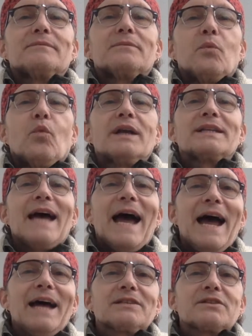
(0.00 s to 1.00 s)
what to
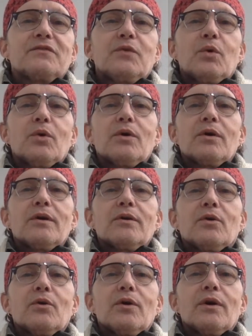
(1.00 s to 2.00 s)
ask for
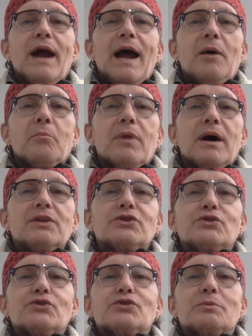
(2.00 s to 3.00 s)
or how much
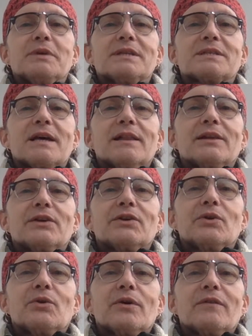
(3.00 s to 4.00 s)
you should be selling
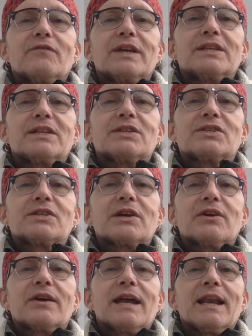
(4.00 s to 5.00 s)
your vintage
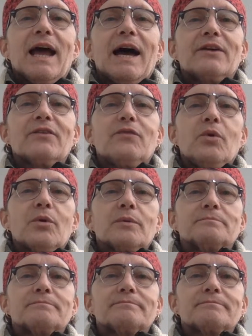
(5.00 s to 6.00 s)
cigarette lighter for.
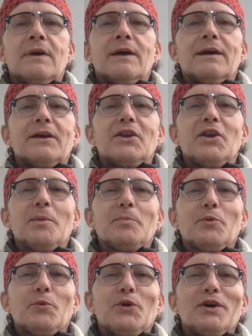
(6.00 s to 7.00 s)
Number
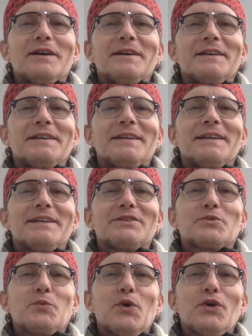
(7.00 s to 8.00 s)
one,
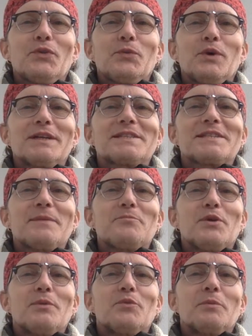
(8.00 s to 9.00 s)
it's worth what
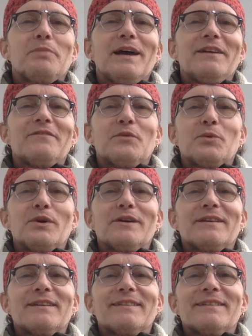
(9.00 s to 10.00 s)
someone will pay for
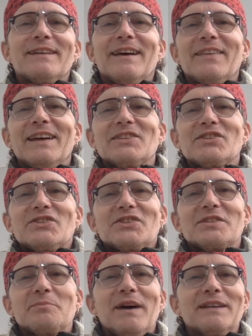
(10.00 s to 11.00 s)
it. Now that's
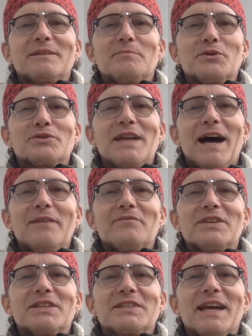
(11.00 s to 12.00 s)
just about the most
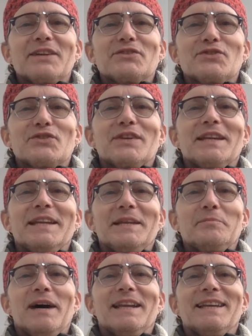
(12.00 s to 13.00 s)
obvious answer that
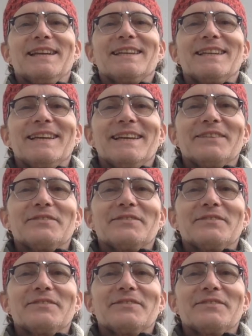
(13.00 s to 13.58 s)
anybody could give.